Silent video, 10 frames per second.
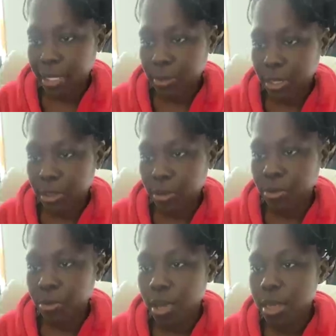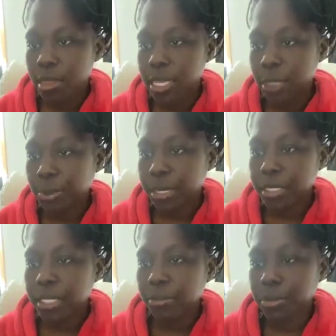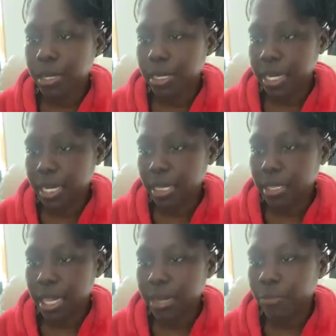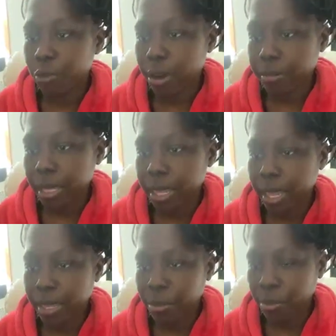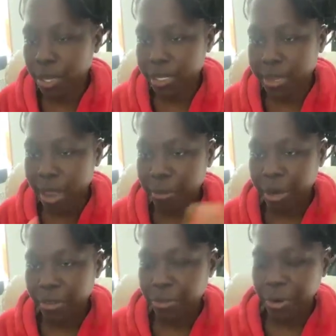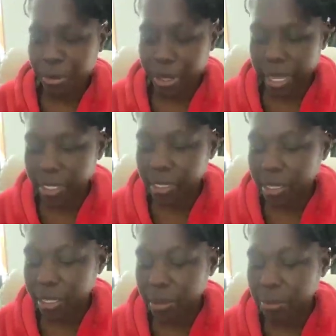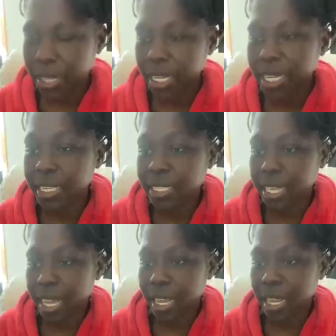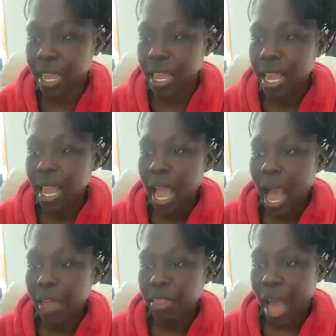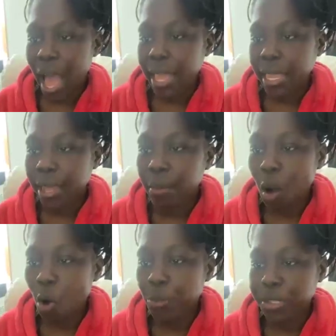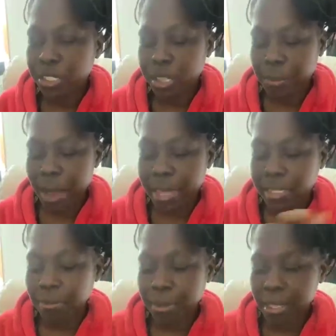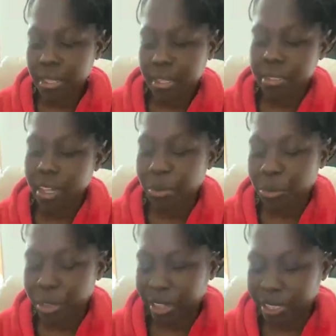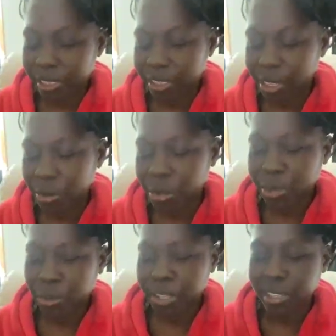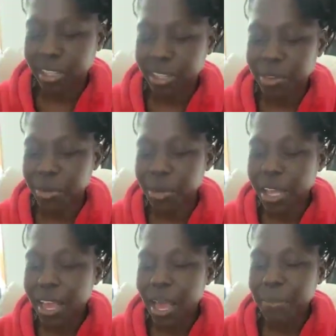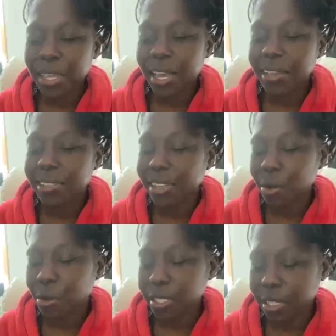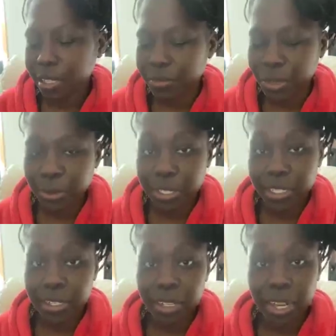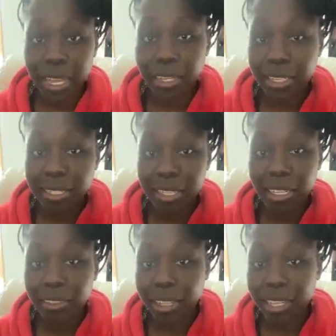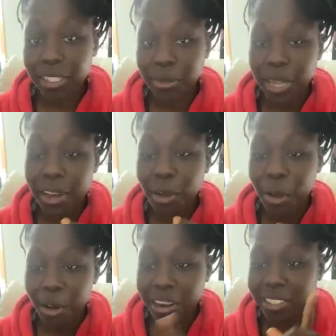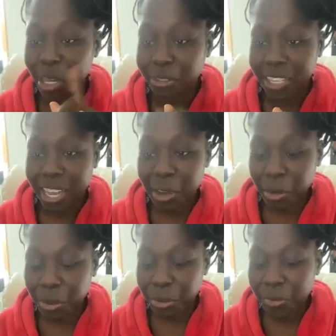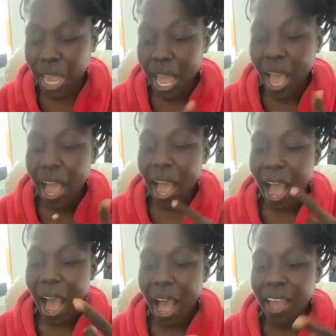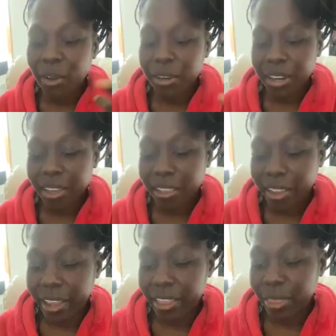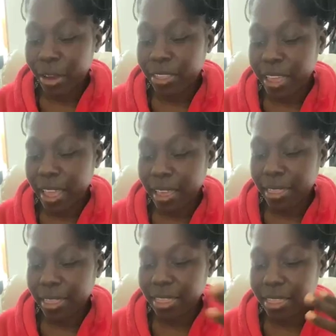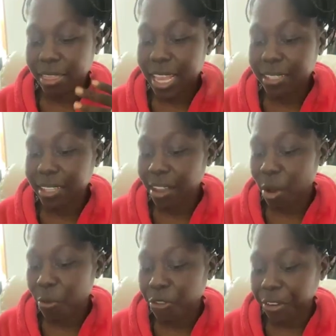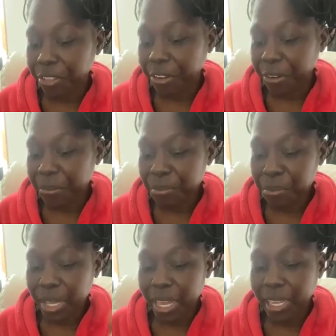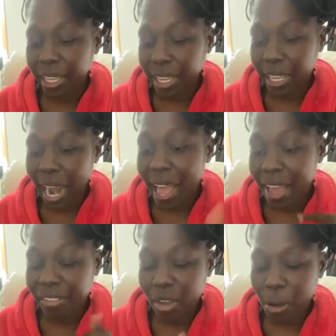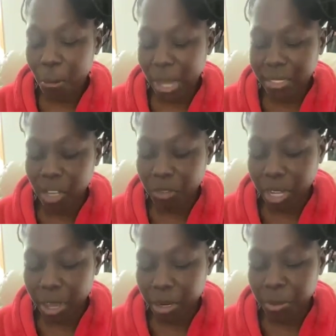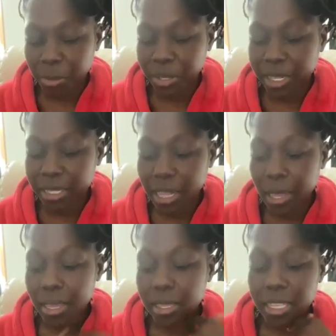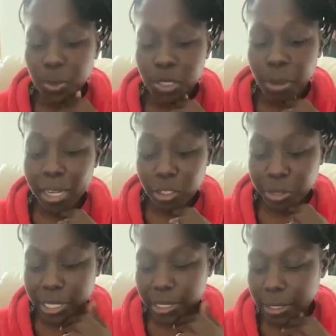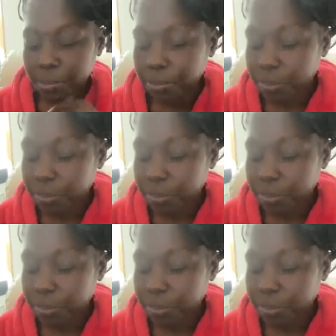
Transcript: with you, this person did inform me that he was not ready for a relationship, but he said, I am open to the possibilities of a relationship, which was a little, I mean, honestly, it wasn't confusing. Like, listen here, ladies, we got to hold ourselves accountable. I, on the other hand, thought that things could go further, but again, I have to hold myself accountable because this was my choice.